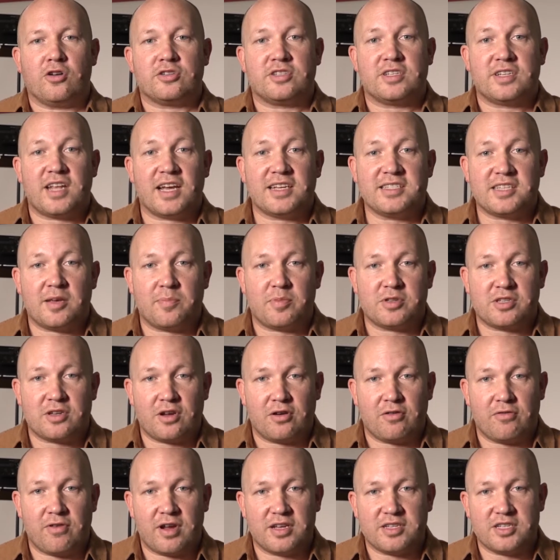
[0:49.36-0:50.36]
On today's
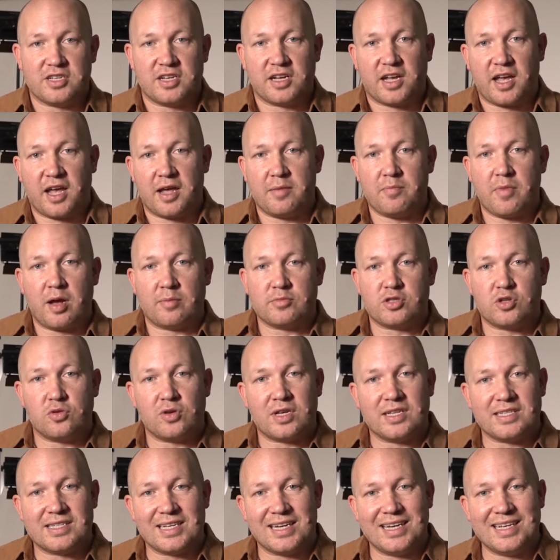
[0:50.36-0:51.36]
episode of Raising Your Game, I'm
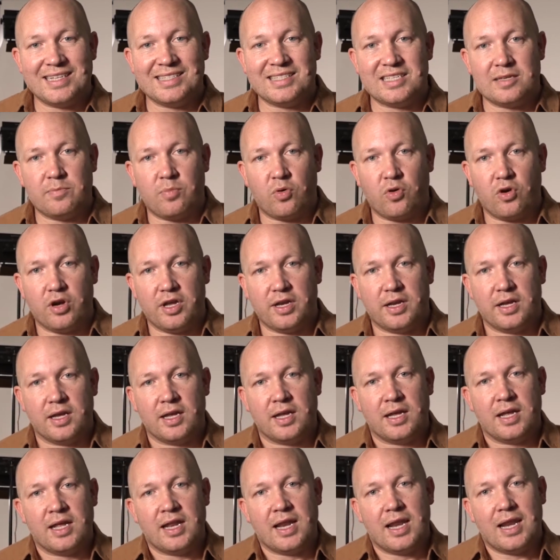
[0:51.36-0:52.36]
talking to Linzi Boyd.
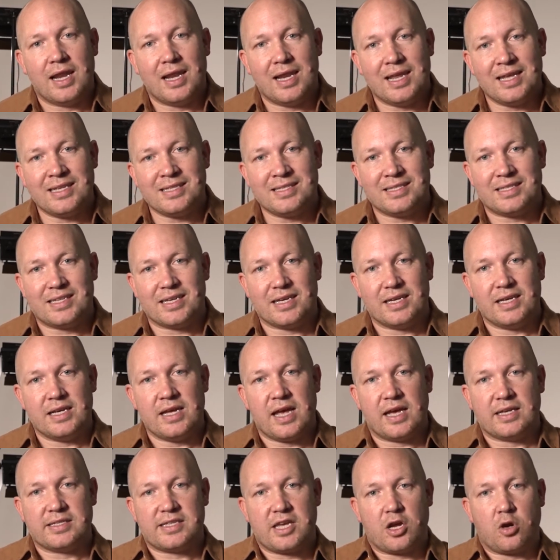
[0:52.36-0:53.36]

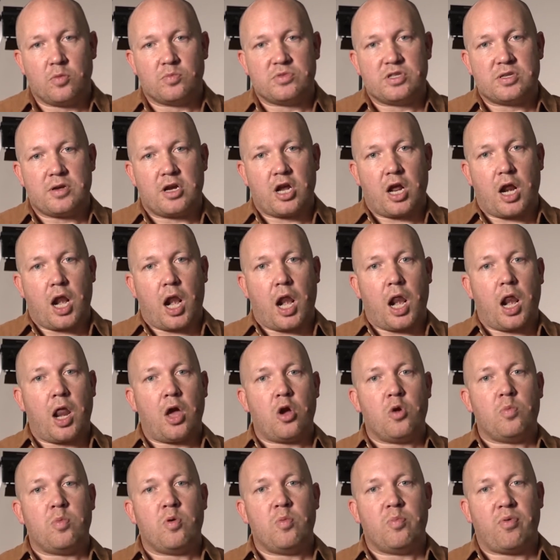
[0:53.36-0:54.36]
Linzi has helped
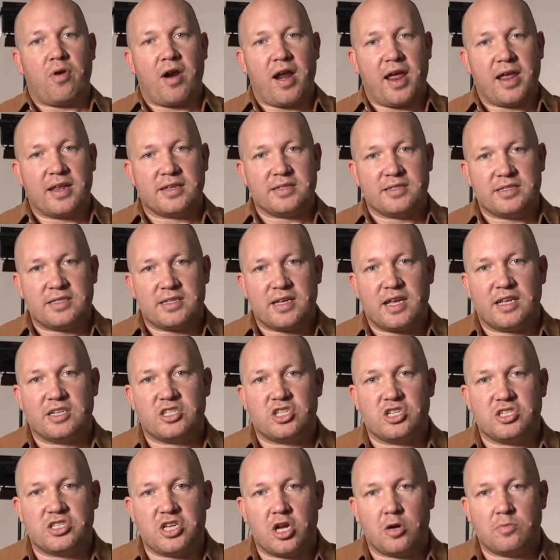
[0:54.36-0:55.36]
global brands,
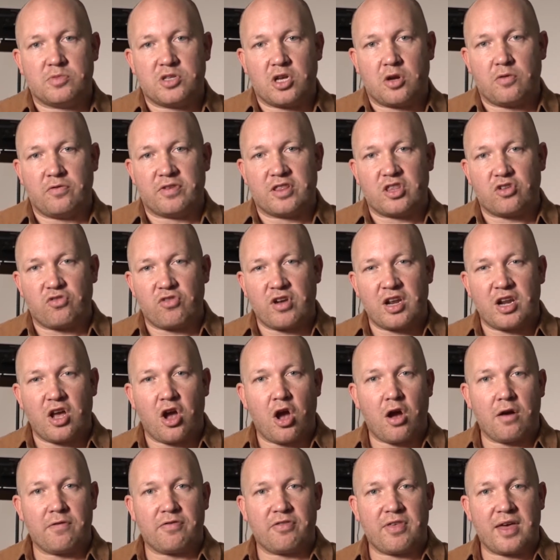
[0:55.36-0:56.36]
and she's helped over
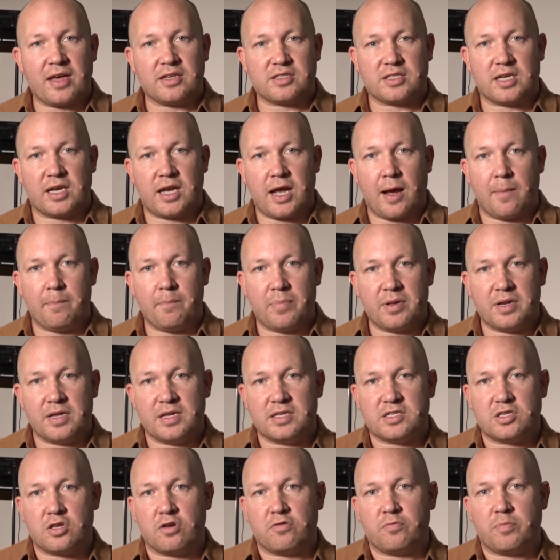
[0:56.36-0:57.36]
3,500
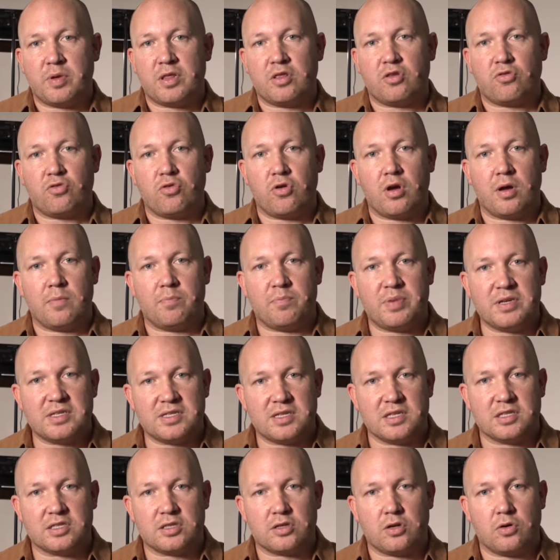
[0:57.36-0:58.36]
companies that have been through her
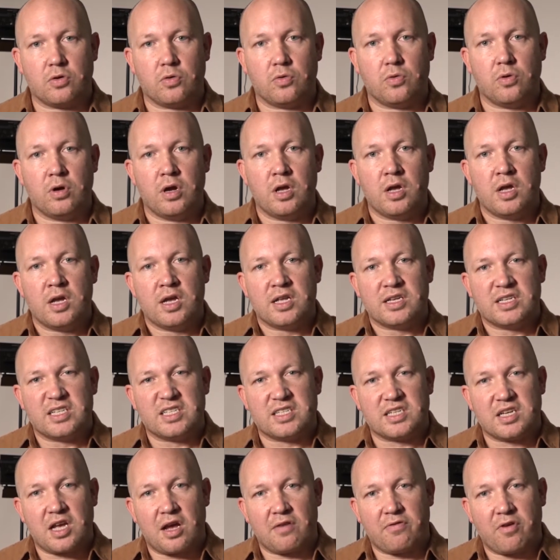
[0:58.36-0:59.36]
business school
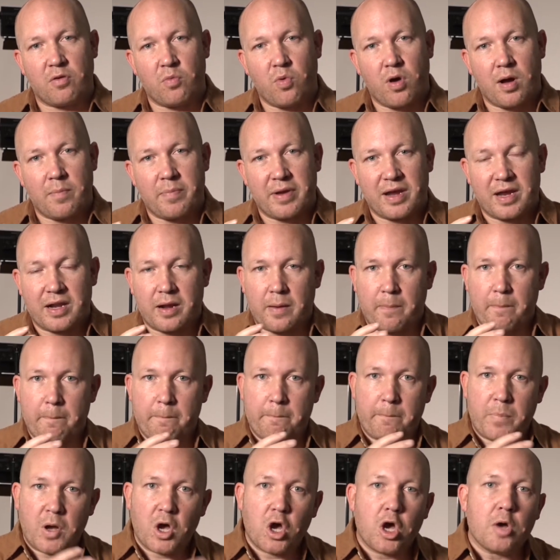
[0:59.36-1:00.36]
discover why being a
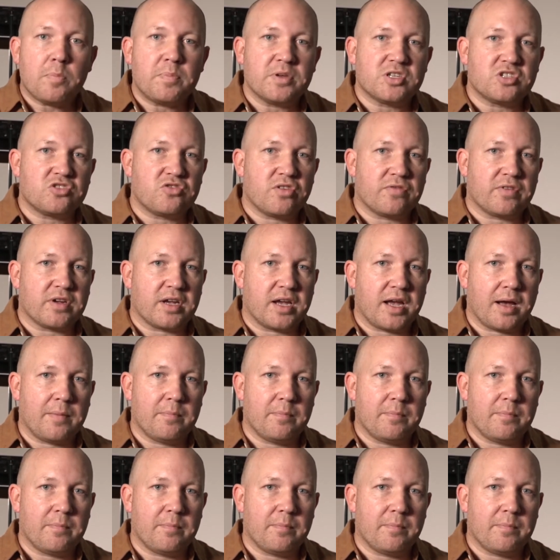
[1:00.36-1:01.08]
purpose-driven